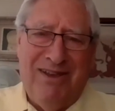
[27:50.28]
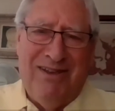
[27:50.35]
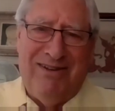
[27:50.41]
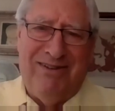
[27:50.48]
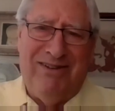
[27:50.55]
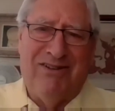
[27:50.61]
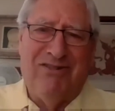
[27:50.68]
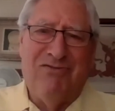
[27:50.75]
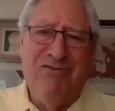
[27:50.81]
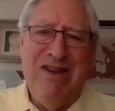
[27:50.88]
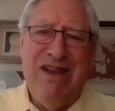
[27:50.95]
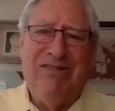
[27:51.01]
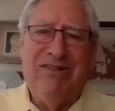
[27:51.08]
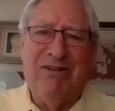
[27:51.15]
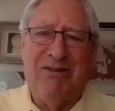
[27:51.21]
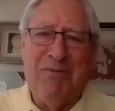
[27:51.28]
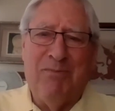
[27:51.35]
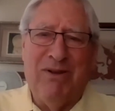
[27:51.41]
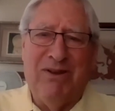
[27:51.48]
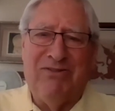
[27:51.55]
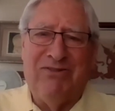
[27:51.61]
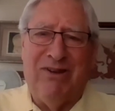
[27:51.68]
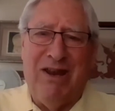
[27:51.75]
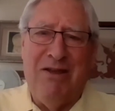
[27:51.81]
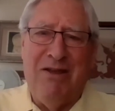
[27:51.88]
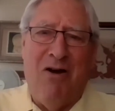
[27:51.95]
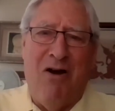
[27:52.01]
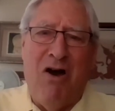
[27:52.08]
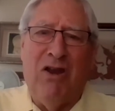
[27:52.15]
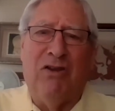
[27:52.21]
degrees of complicity,
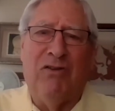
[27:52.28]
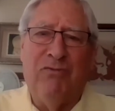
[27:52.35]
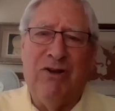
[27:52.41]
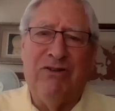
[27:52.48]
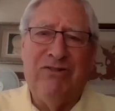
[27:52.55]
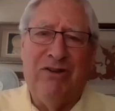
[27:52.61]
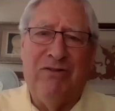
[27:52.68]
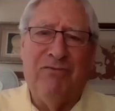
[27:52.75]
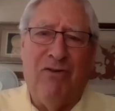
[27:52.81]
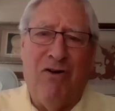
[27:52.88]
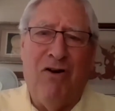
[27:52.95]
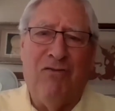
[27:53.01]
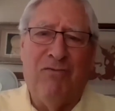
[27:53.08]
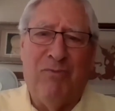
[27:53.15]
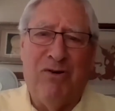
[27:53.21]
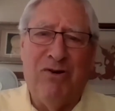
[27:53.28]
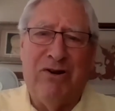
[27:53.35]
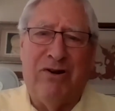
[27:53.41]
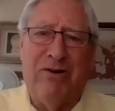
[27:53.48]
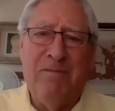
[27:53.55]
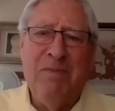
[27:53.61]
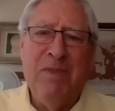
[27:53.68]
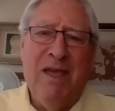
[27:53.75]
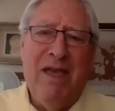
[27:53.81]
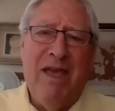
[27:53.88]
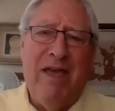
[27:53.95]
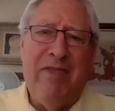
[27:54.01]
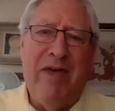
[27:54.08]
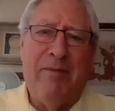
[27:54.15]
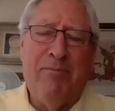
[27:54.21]
all of which involve murder.
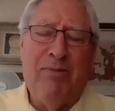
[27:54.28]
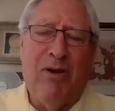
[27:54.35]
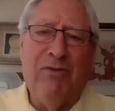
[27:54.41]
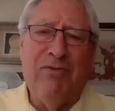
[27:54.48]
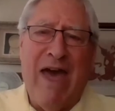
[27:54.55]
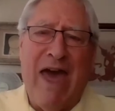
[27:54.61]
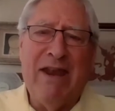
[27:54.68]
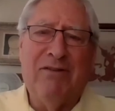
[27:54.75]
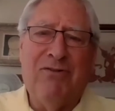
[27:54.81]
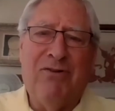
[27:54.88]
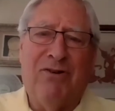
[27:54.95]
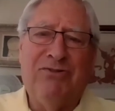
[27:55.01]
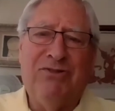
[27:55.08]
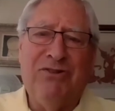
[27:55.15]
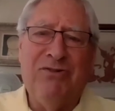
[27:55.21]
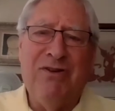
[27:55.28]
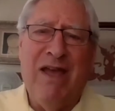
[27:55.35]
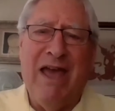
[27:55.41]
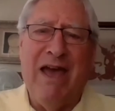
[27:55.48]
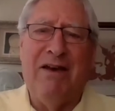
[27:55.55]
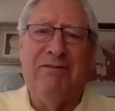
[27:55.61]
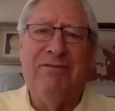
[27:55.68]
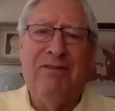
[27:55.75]
And then below that, of course, you have